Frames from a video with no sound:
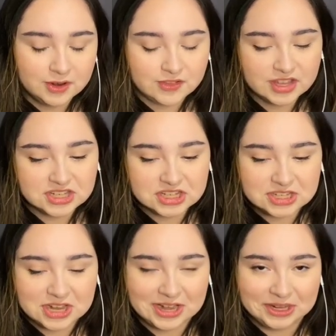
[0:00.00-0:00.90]
That's his
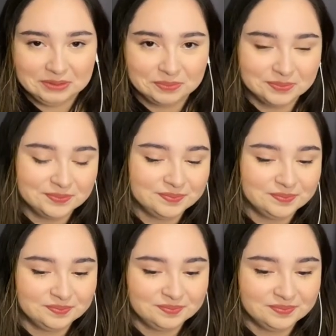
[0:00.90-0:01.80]
type.
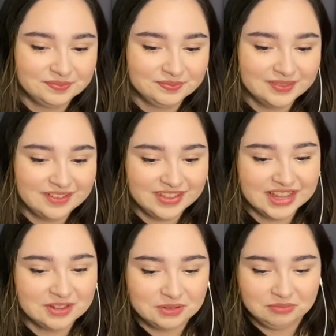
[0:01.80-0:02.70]
I feel
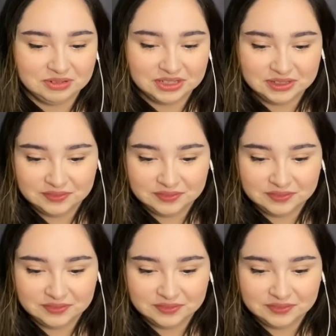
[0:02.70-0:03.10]
like it would be.